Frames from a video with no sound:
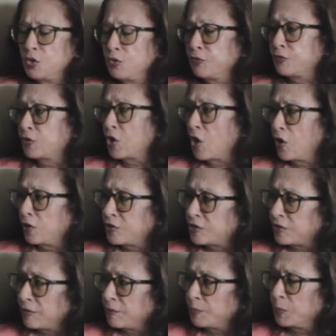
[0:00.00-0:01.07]
You've got
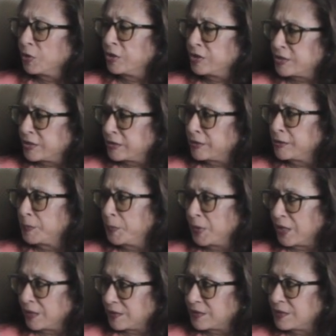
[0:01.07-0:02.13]
political
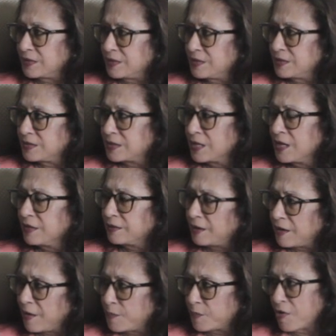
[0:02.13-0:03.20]
parties
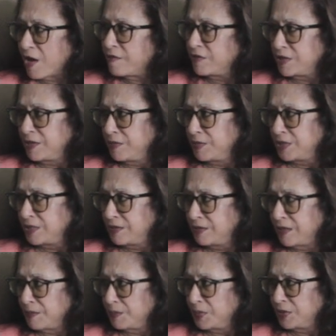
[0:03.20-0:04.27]
that are private
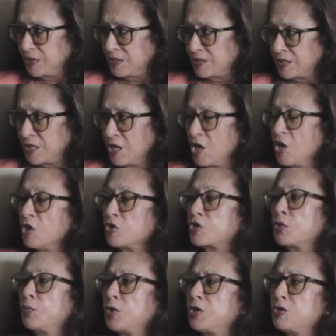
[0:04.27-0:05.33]
limited companies.
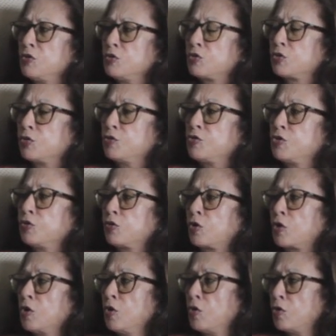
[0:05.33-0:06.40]
So what do? You
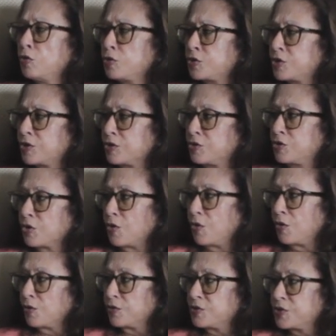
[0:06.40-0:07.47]
close the
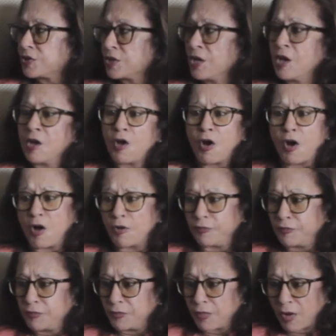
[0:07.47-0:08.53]
doors
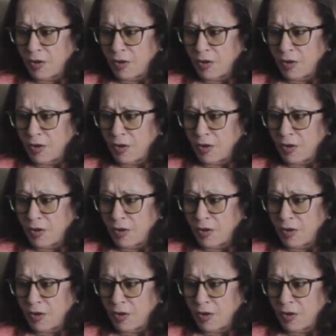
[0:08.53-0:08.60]
of